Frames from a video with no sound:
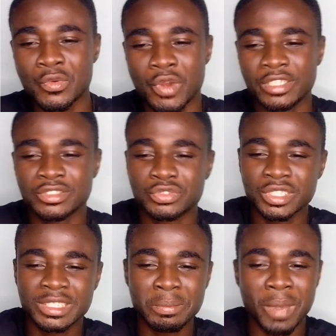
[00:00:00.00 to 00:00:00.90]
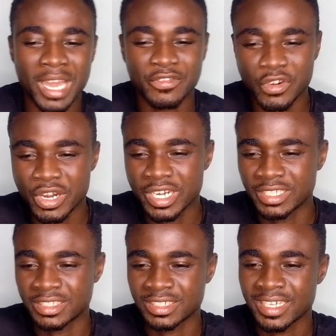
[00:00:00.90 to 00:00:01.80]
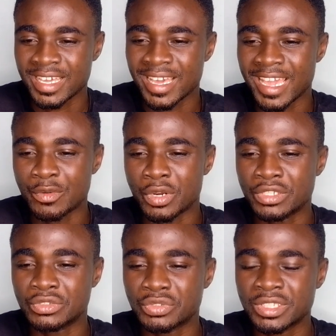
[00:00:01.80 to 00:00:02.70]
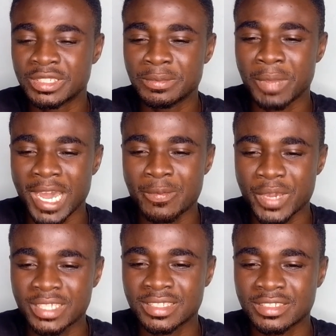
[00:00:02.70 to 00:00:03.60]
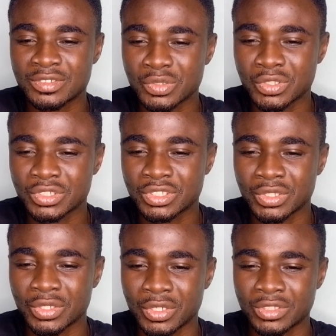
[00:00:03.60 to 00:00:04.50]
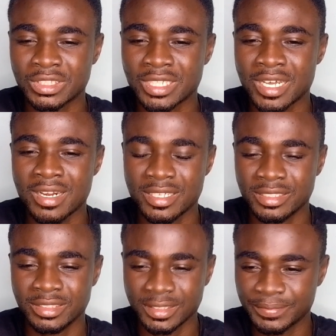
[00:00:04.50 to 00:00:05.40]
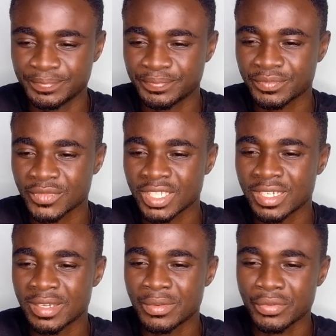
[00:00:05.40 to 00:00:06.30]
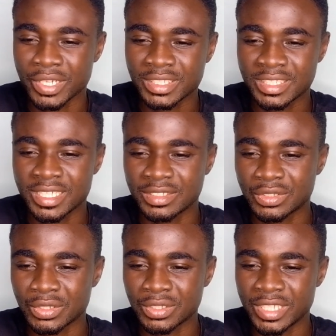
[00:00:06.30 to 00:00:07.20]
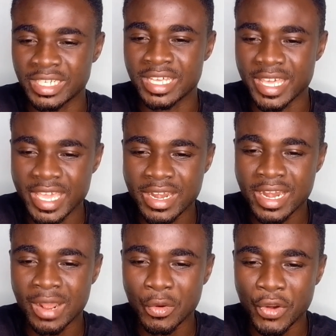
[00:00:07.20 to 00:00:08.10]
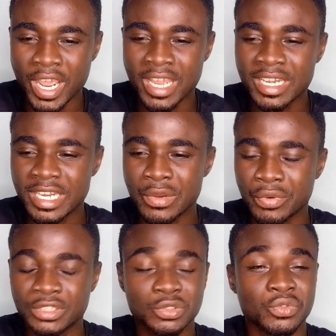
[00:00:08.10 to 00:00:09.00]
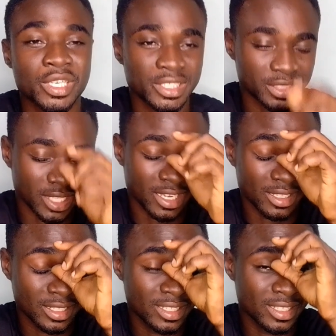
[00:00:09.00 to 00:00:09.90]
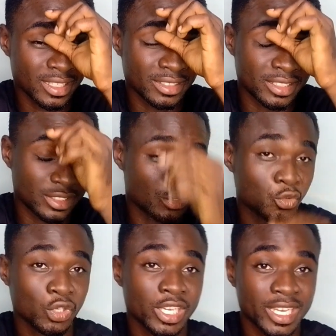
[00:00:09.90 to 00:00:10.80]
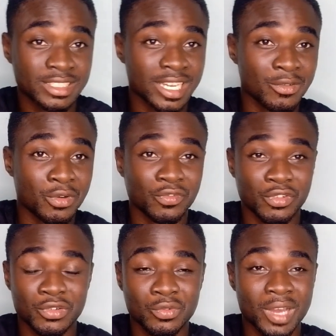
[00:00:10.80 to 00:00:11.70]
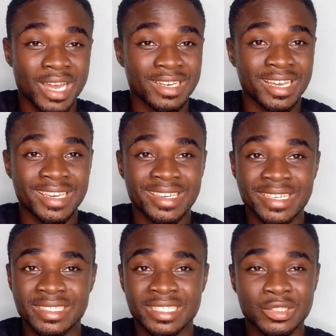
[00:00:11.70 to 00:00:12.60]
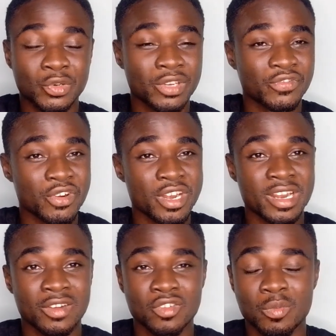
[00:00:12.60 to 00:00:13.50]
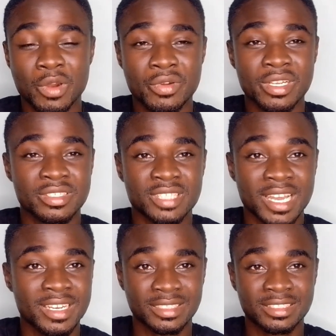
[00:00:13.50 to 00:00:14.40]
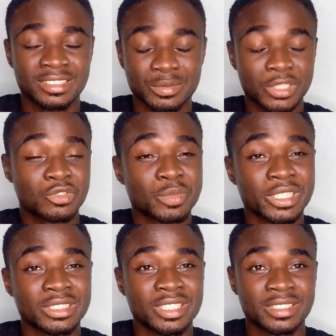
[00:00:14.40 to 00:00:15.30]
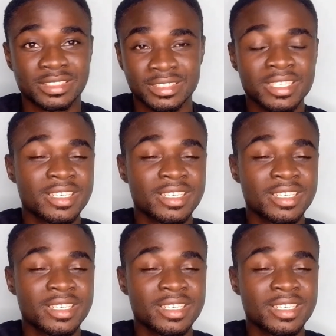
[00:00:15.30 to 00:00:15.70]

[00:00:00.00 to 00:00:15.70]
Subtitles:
registration by foreigners, and registration by persons not ordinarily resident in the area where they wish to register. In the okay cancer angle for no underage and no a foreigner not be registered and a system that may detect.